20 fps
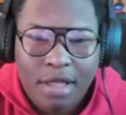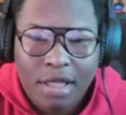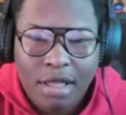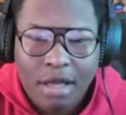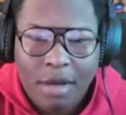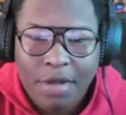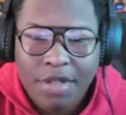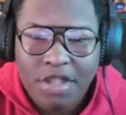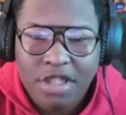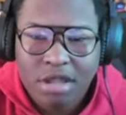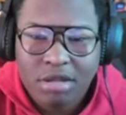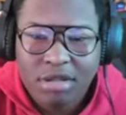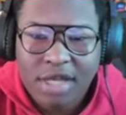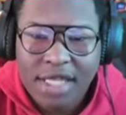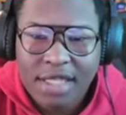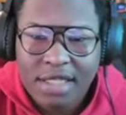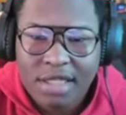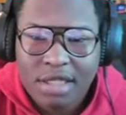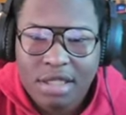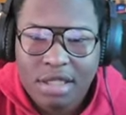Are you to
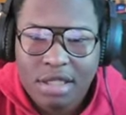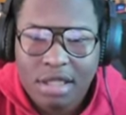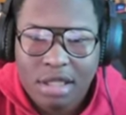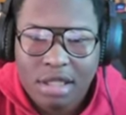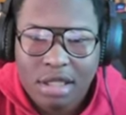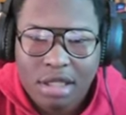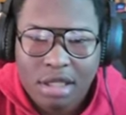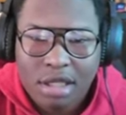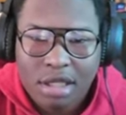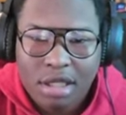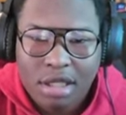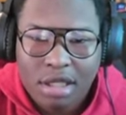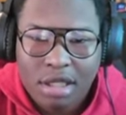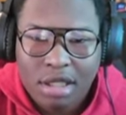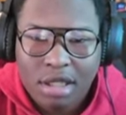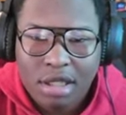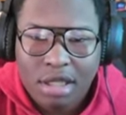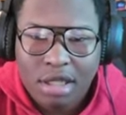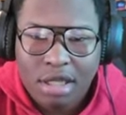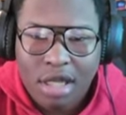race?
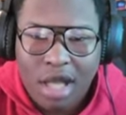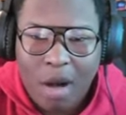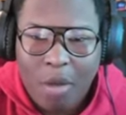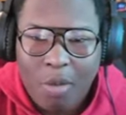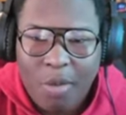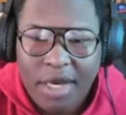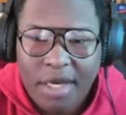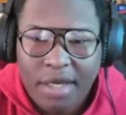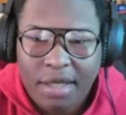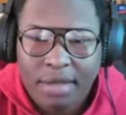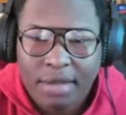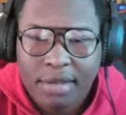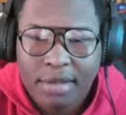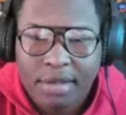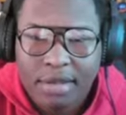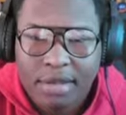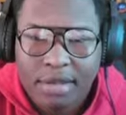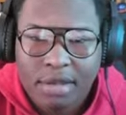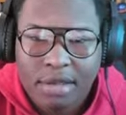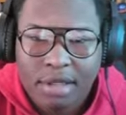I'm winning.
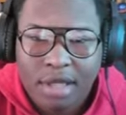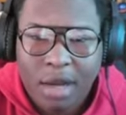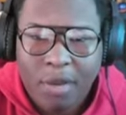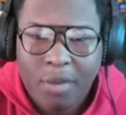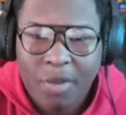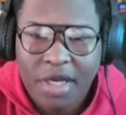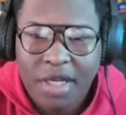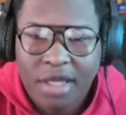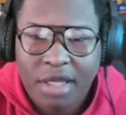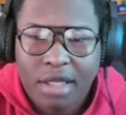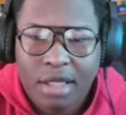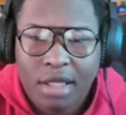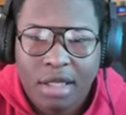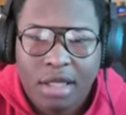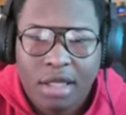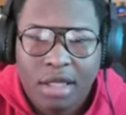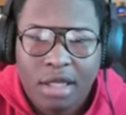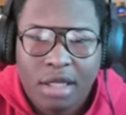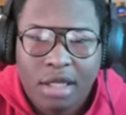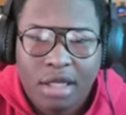I'm winning.
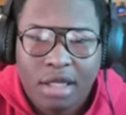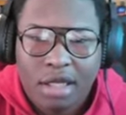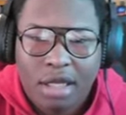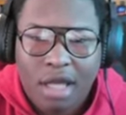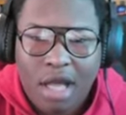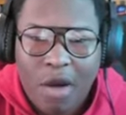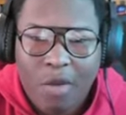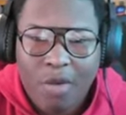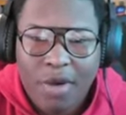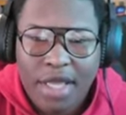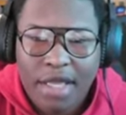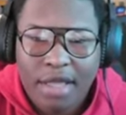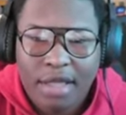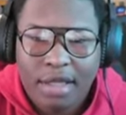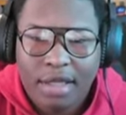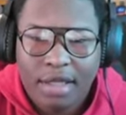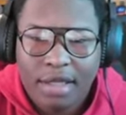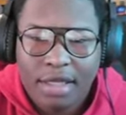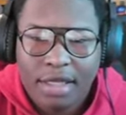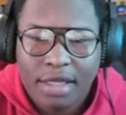I win.
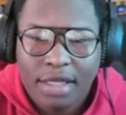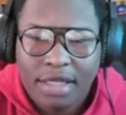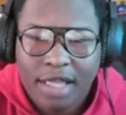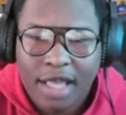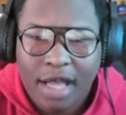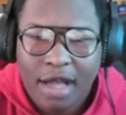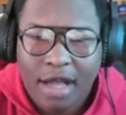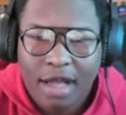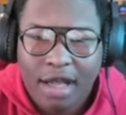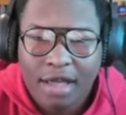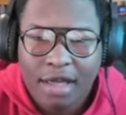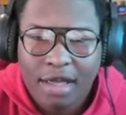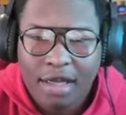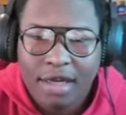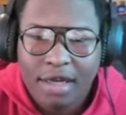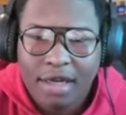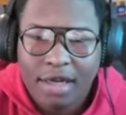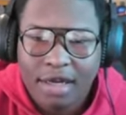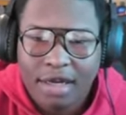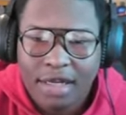Yeah.
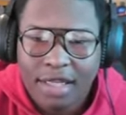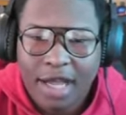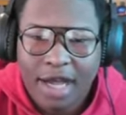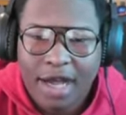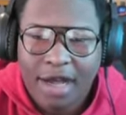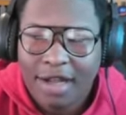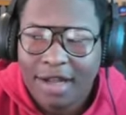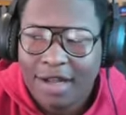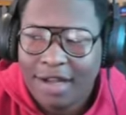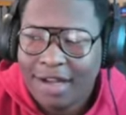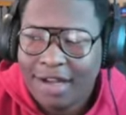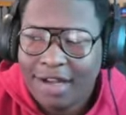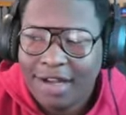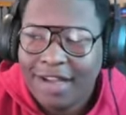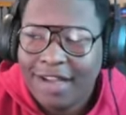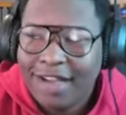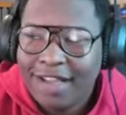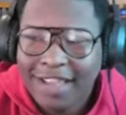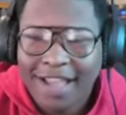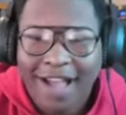Yeah.
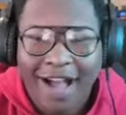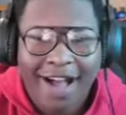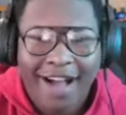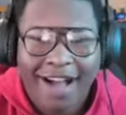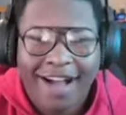Yeah.